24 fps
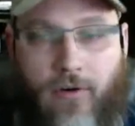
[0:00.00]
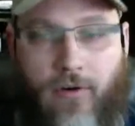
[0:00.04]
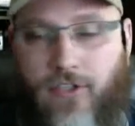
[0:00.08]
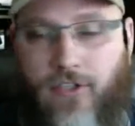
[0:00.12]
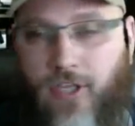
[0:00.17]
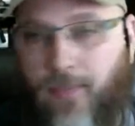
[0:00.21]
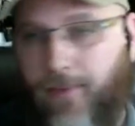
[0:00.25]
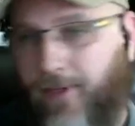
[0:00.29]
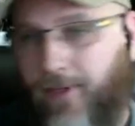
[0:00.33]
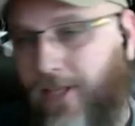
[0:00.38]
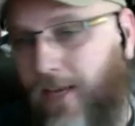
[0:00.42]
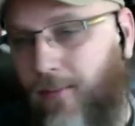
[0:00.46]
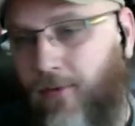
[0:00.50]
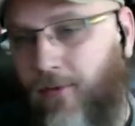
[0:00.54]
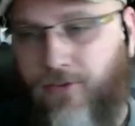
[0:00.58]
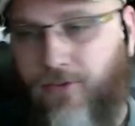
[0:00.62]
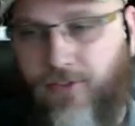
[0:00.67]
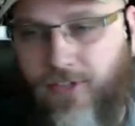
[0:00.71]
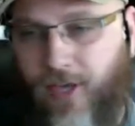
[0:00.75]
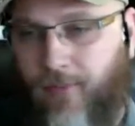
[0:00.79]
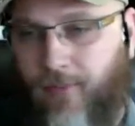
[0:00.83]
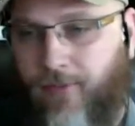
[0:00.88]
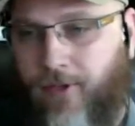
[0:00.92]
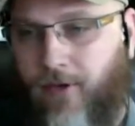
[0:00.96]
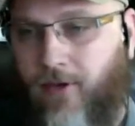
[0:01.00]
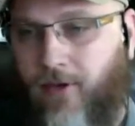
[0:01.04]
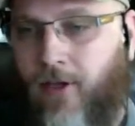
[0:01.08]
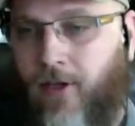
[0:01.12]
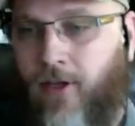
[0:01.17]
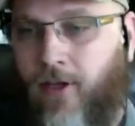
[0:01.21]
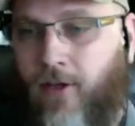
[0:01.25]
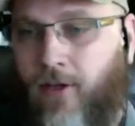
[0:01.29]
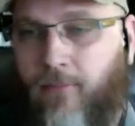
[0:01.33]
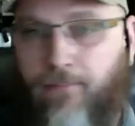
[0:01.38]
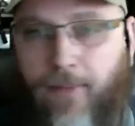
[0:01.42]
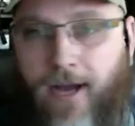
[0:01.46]
shipping labels or something.
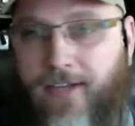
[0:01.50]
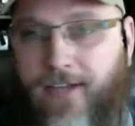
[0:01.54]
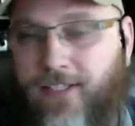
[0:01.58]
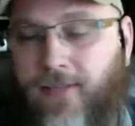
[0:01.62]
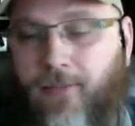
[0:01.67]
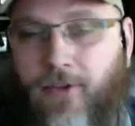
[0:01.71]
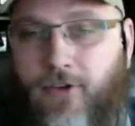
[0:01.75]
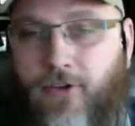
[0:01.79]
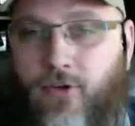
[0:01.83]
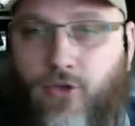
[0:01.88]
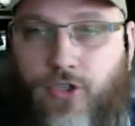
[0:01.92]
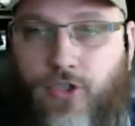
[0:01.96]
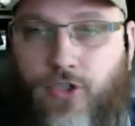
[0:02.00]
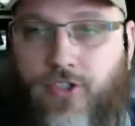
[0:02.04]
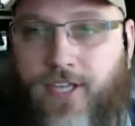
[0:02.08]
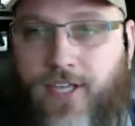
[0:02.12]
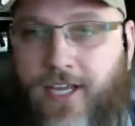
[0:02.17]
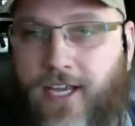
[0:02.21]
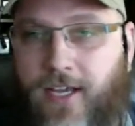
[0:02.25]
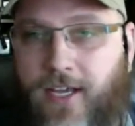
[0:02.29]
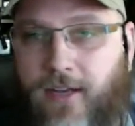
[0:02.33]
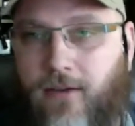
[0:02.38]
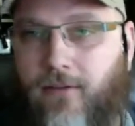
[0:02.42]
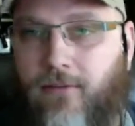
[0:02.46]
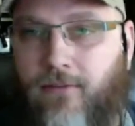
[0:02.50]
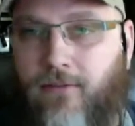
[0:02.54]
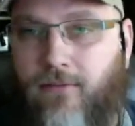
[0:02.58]
Buy something you just need.